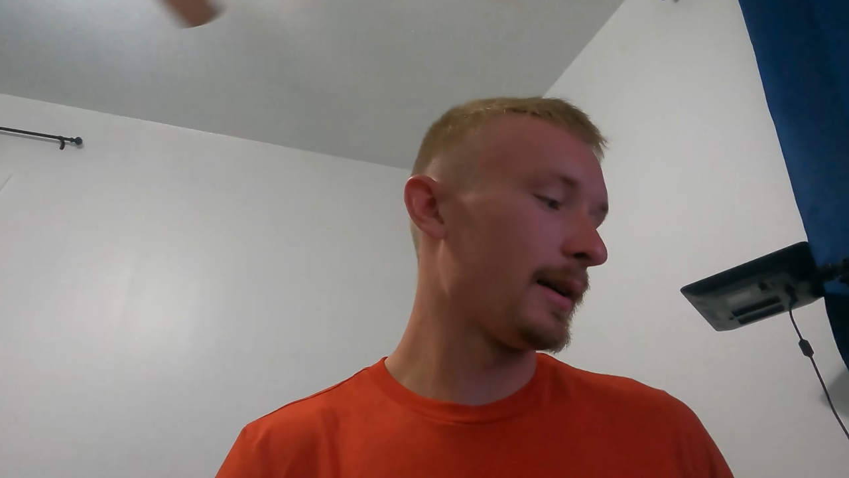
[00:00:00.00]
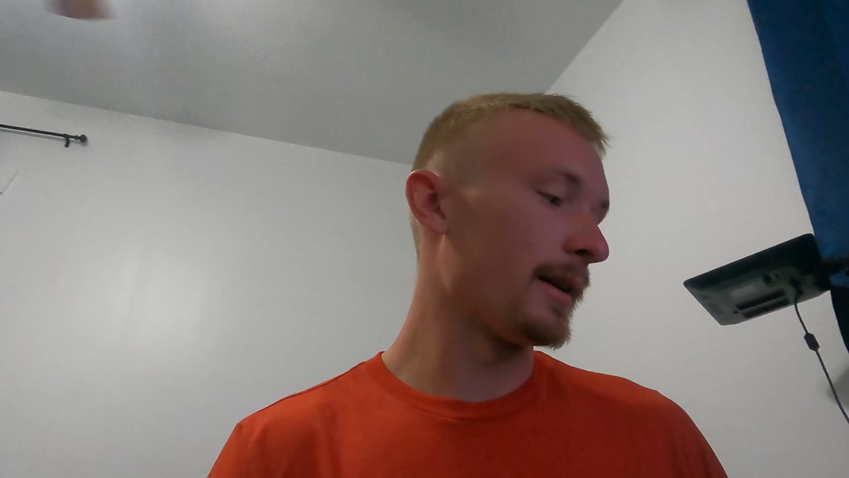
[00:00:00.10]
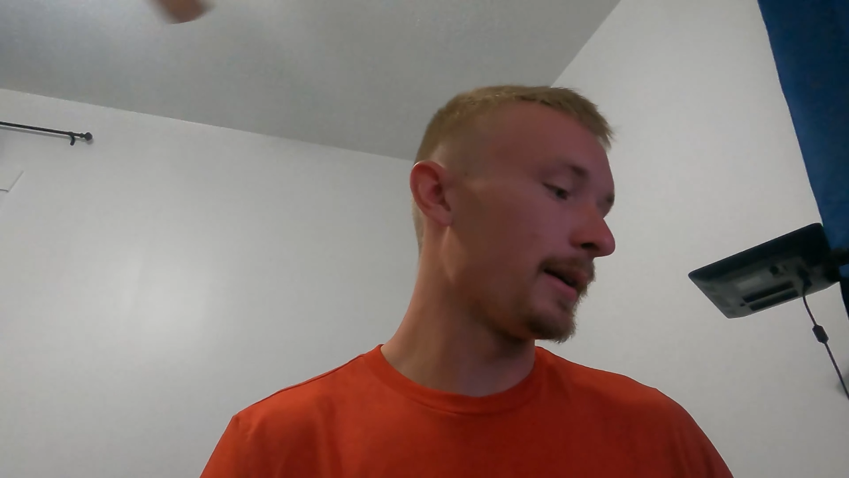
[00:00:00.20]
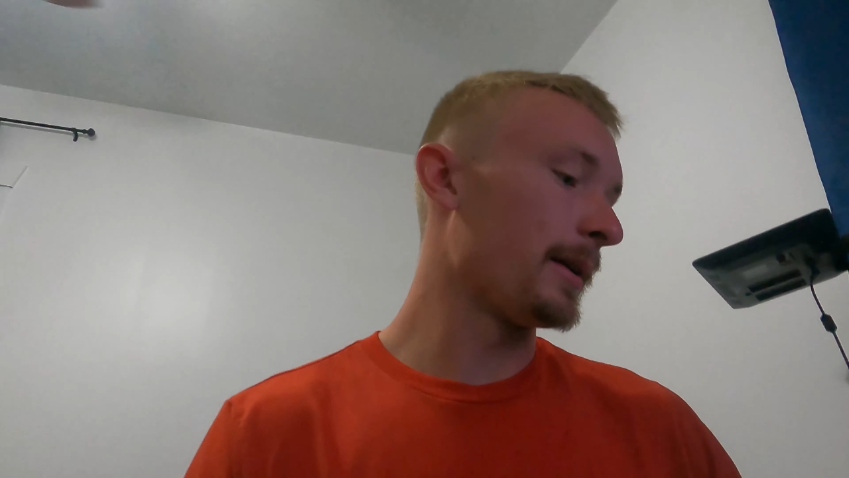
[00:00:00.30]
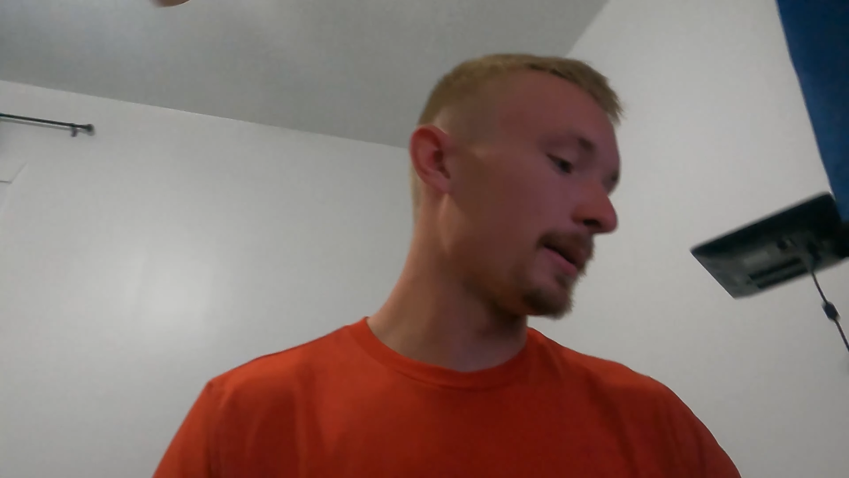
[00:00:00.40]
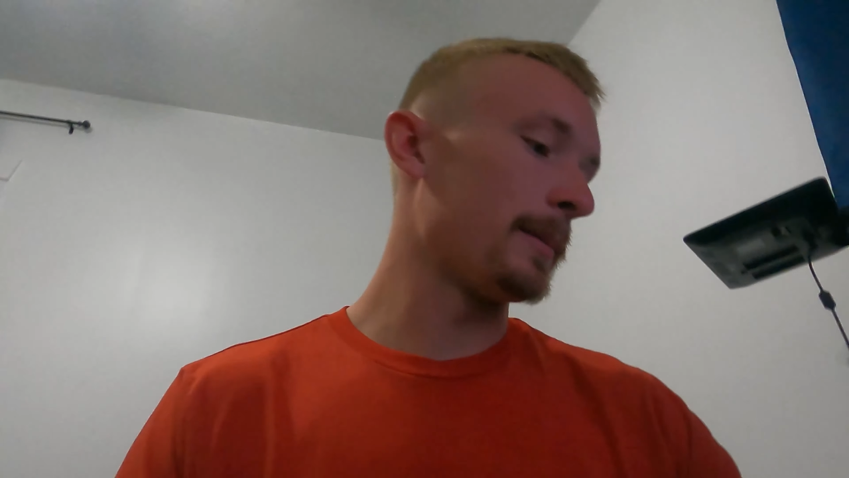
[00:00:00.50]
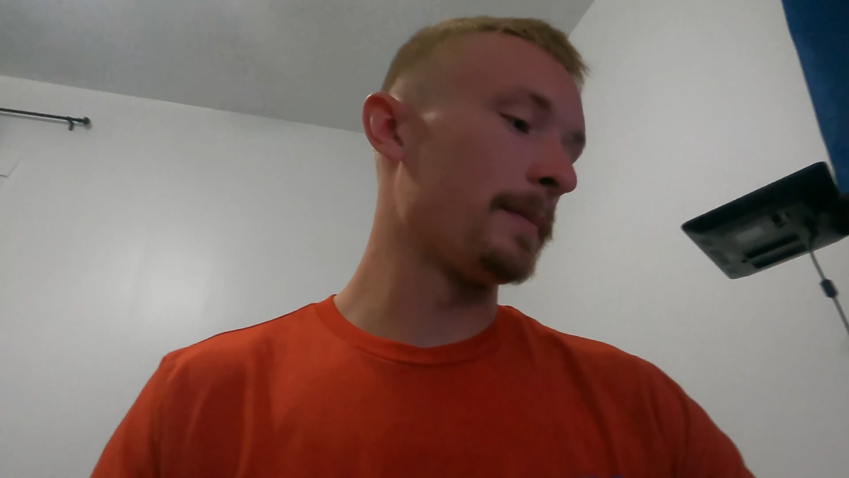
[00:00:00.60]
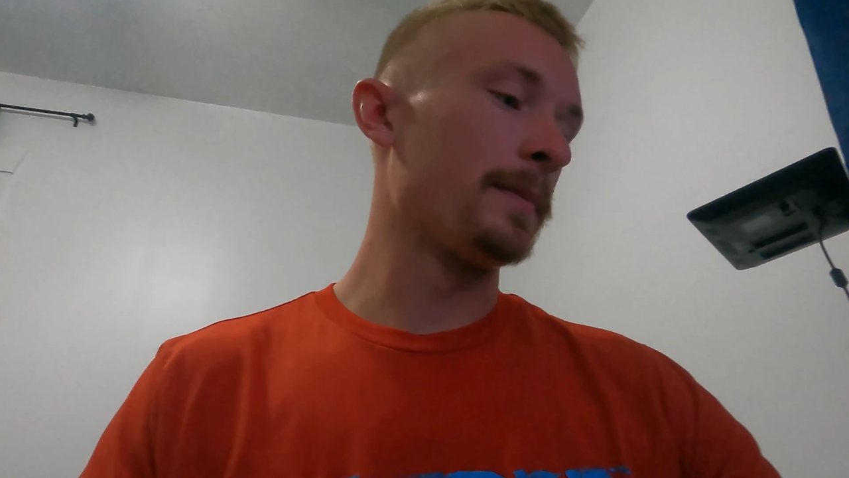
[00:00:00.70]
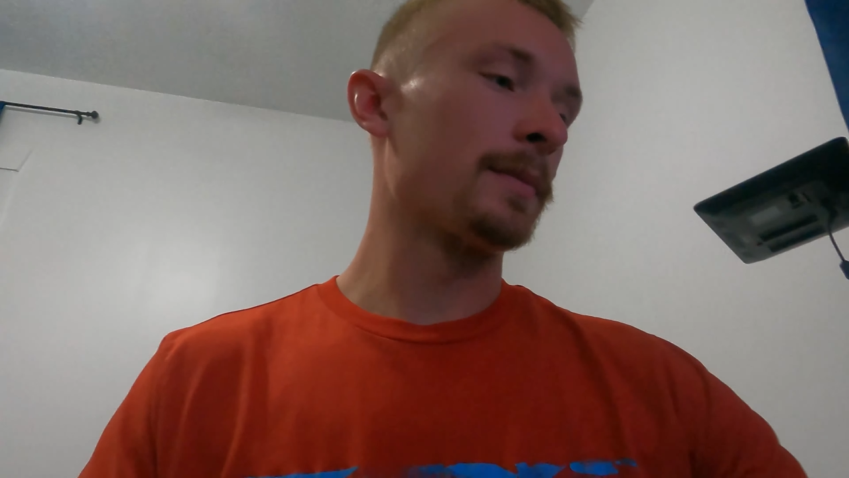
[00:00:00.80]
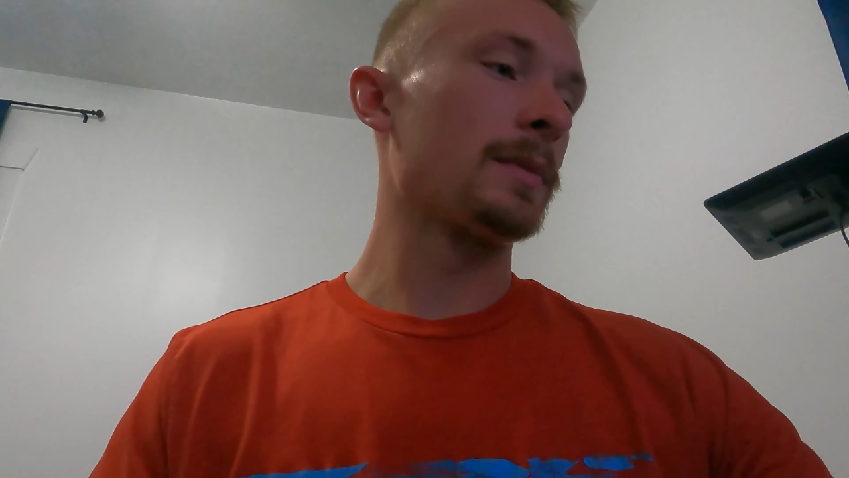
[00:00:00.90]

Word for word: Um,